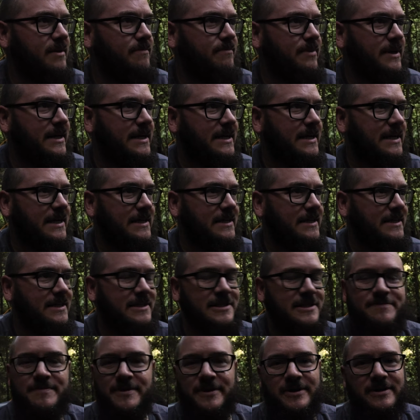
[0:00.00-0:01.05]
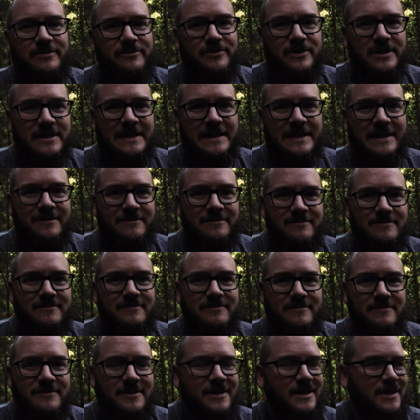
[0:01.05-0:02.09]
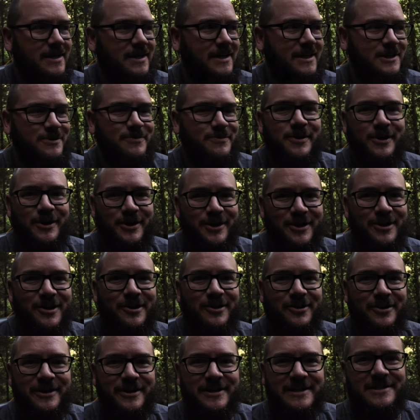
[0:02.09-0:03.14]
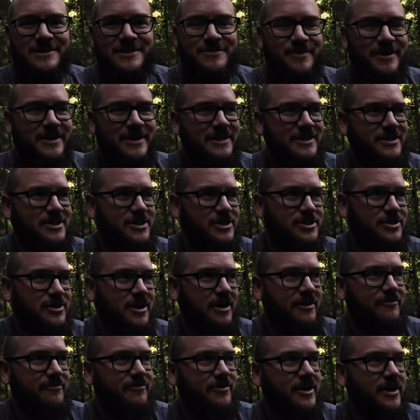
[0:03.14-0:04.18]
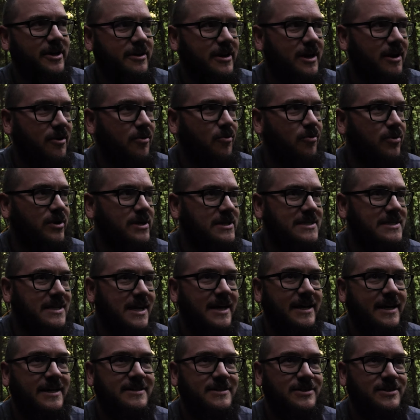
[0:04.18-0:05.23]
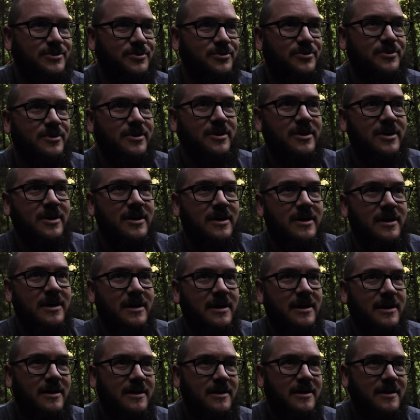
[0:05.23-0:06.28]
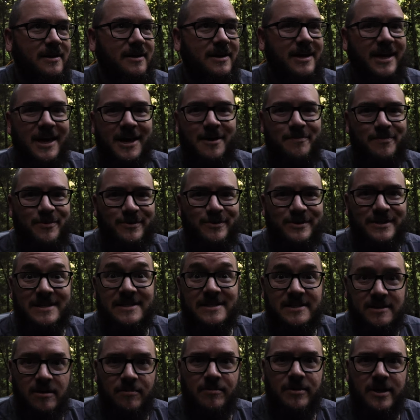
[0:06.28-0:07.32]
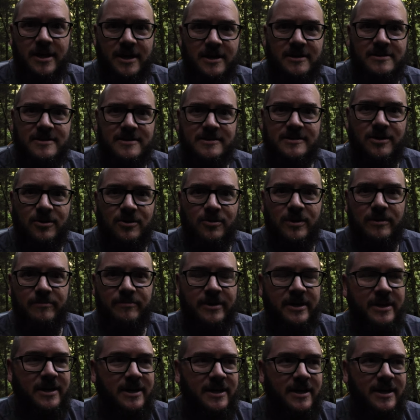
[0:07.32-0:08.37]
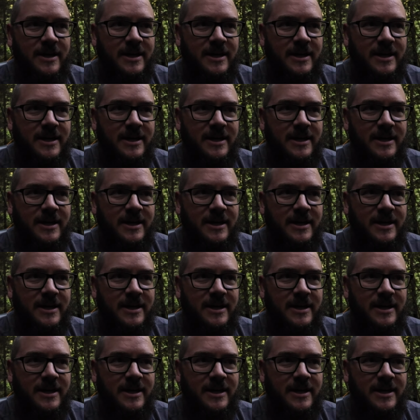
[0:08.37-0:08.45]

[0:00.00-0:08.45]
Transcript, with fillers: but uh, this has been a really, it's been a good learning experience just trying to figure out what it's like to uh, camp using somebody else's equipment,